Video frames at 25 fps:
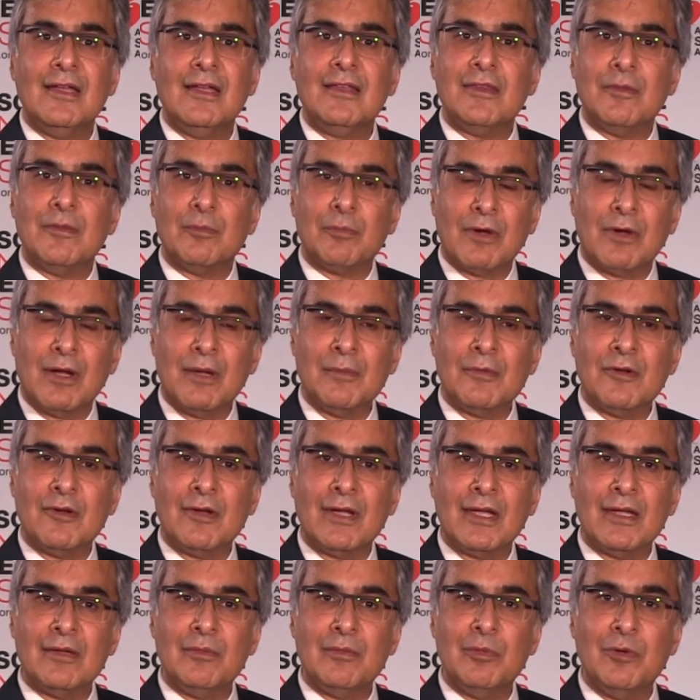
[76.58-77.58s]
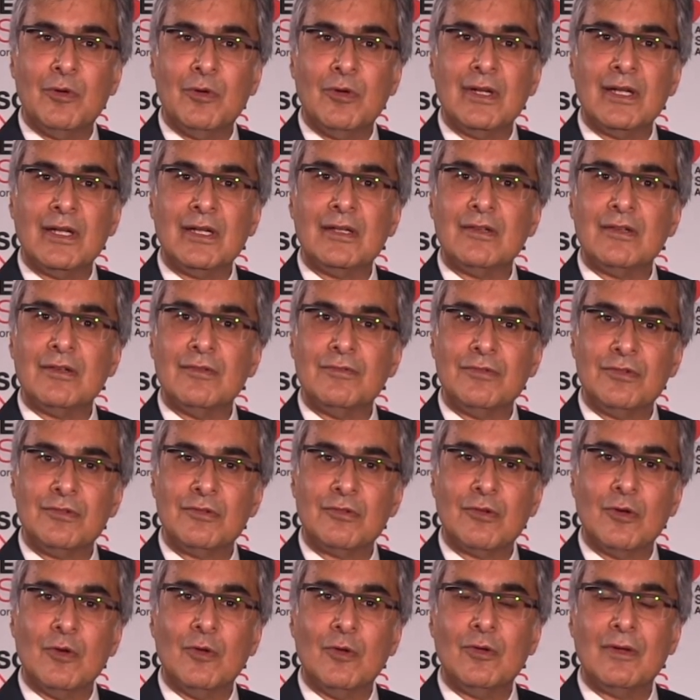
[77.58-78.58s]
The primary endpoint of
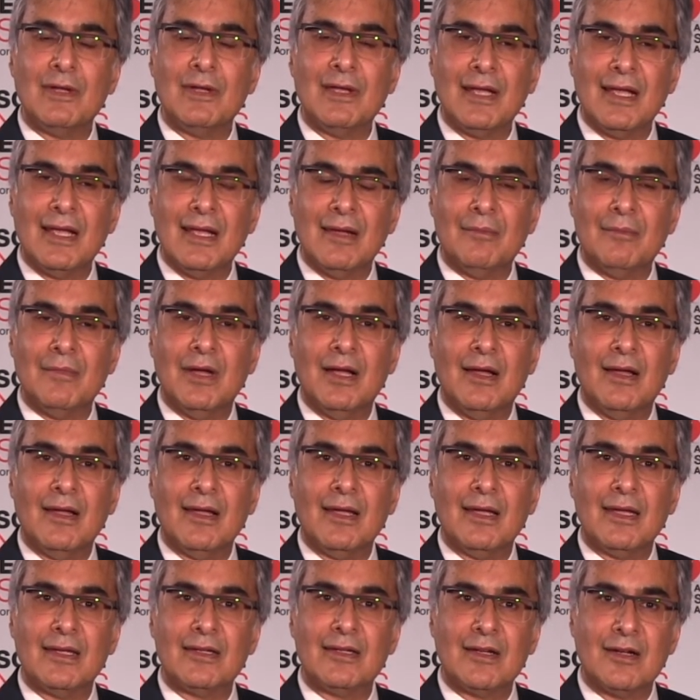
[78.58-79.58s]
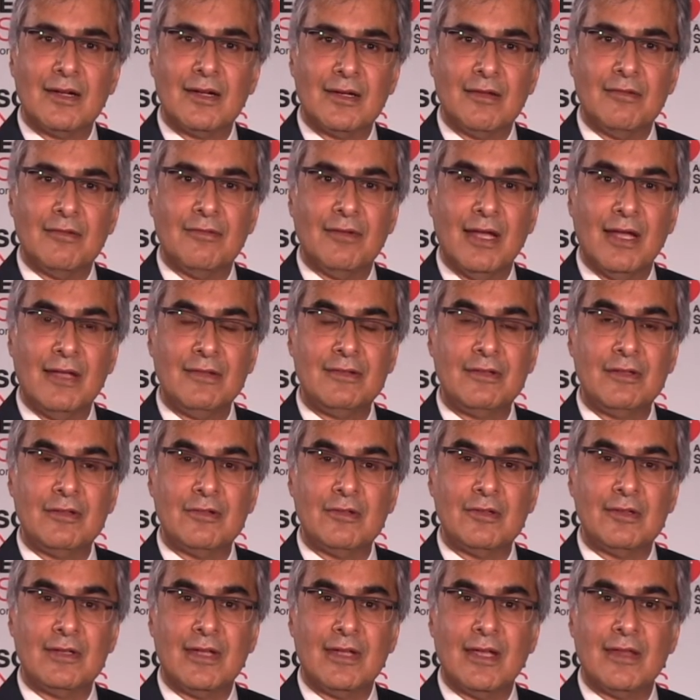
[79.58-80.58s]
stroke, MI, and
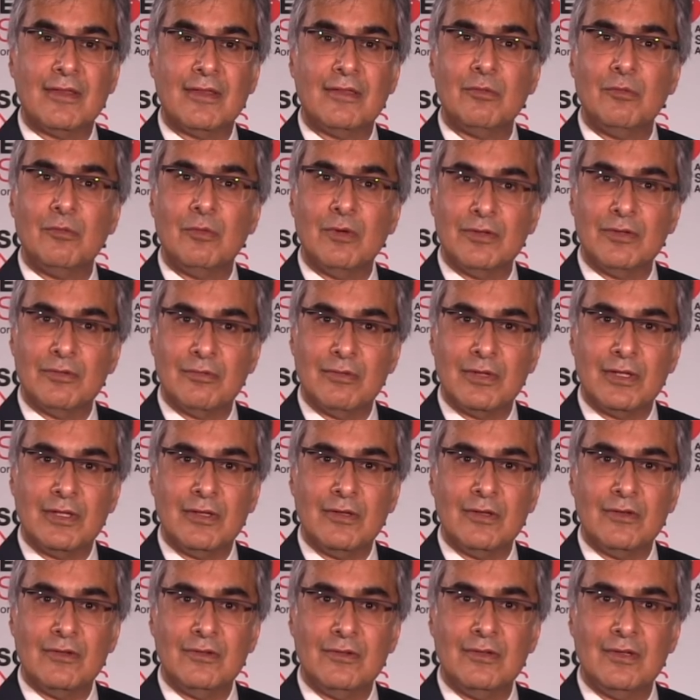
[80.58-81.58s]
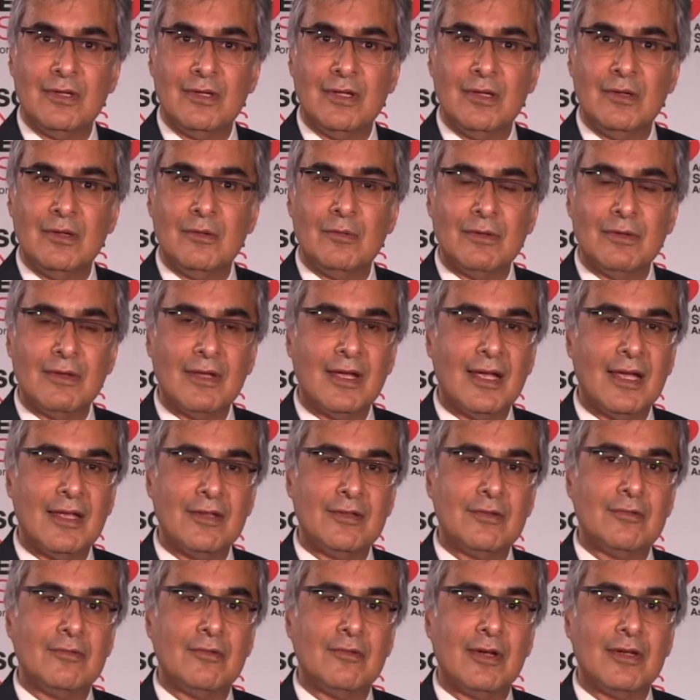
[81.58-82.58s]
cardiovascular death was reduced with a
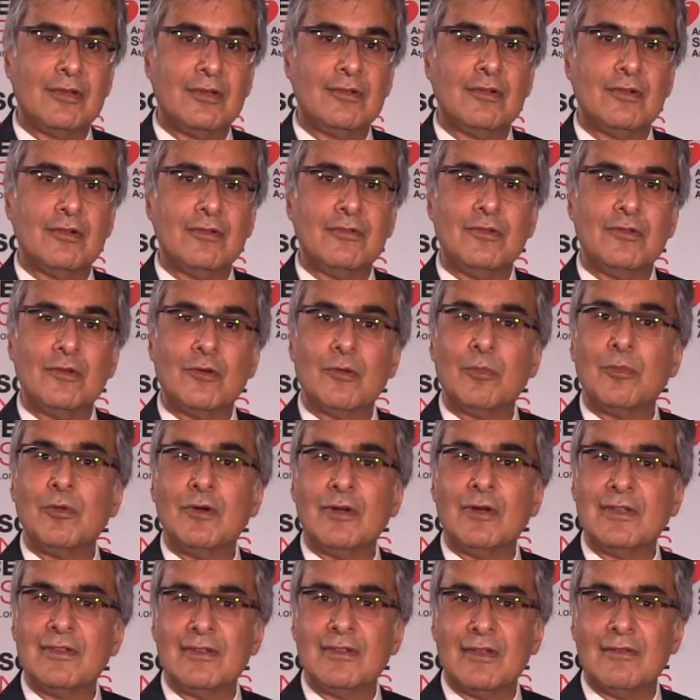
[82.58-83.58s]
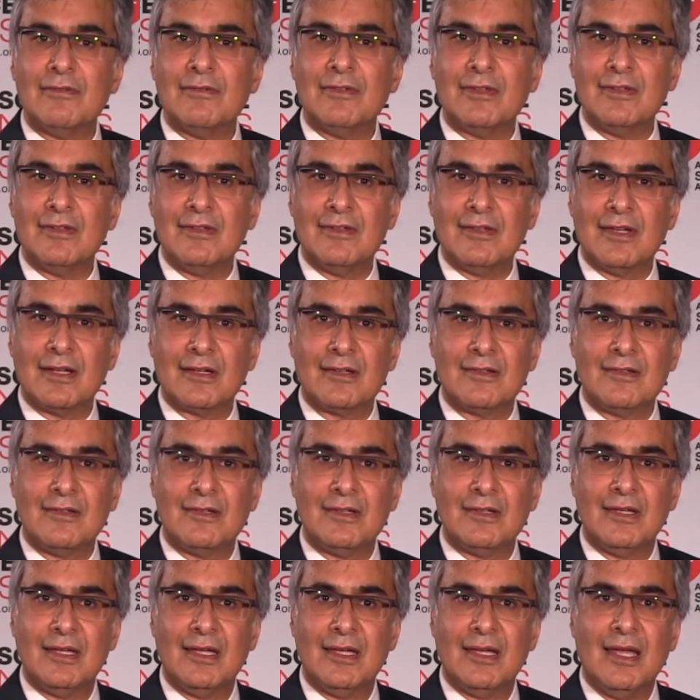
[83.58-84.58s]
hazard ratio of 0.76.